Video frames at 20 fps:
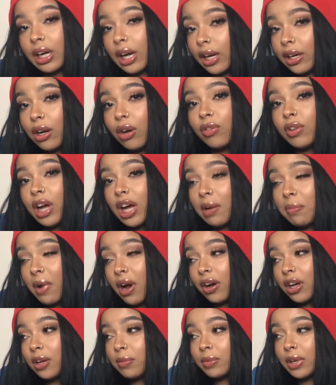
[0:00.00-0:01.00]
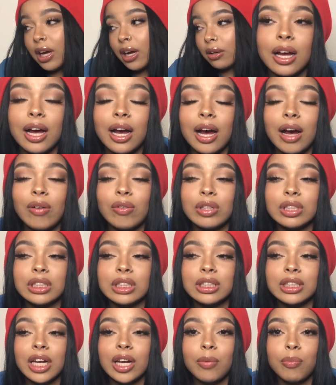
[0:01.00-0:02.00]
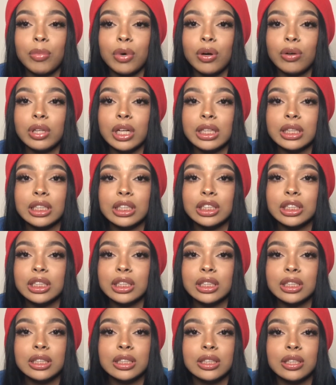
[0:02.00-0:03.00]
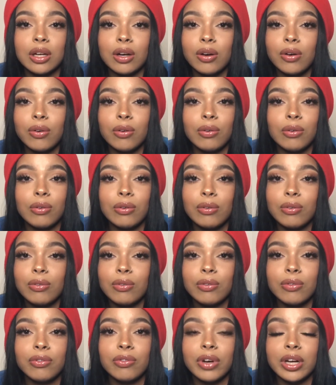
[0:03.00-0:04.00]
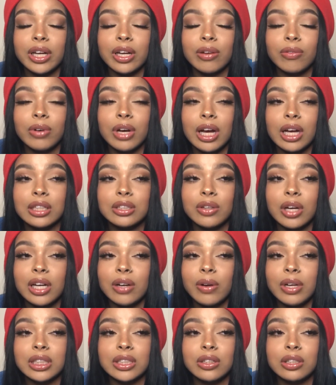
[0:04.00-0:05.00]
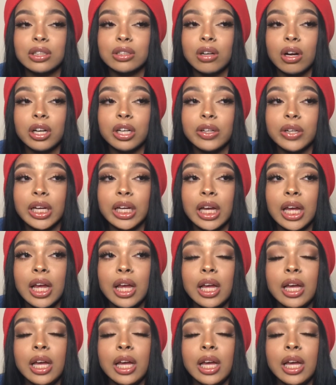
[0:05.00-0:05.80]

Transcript: I know that about him now. I was just like, bro, like, this shit is so fucking whack. So anyways, they're just arguing.